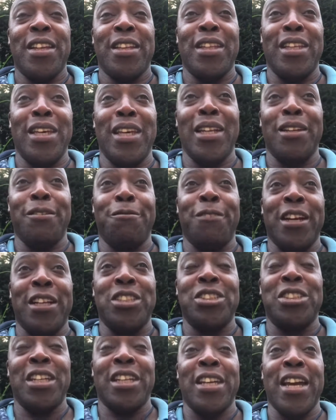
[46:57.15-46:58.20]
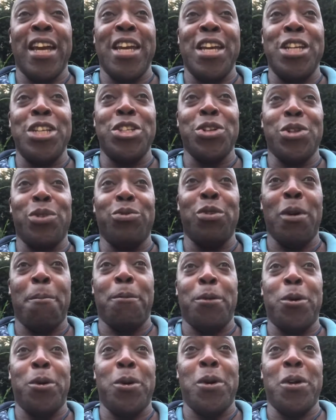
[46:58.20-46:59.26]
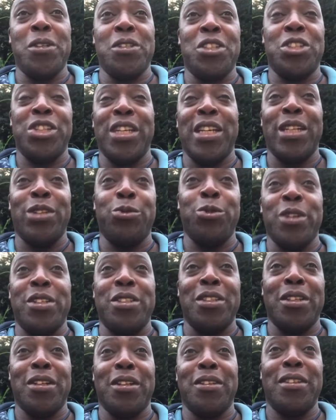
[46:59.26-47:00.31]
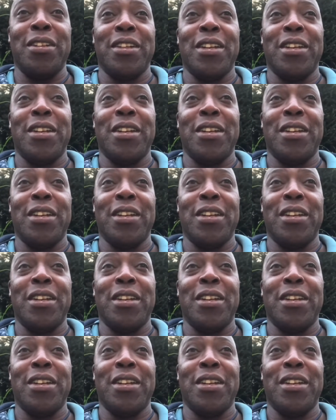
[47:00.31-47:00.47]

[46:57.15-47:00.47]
the investigation report she had written